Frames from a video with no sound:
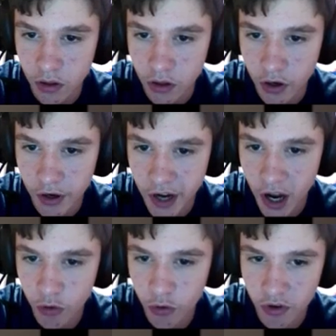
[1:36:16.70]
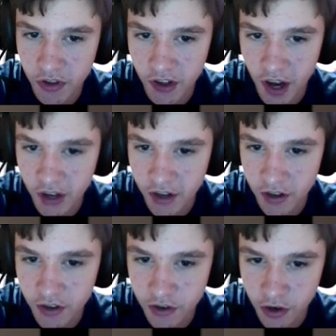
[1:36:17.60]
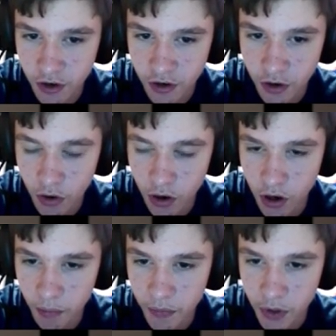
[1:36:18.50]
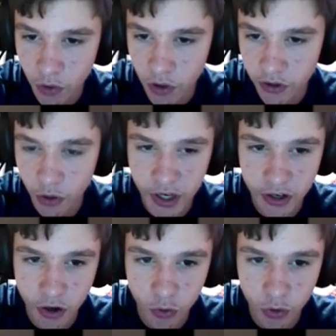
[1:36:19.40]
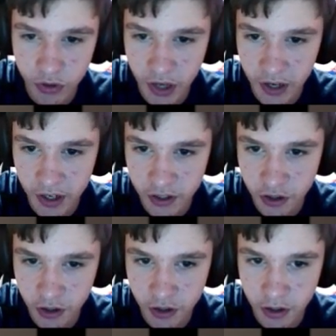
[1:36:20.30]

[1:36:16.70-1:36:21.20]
Alright, everyone's attacking this turn. No, um, well, no, wait, no, we'll do that next turn.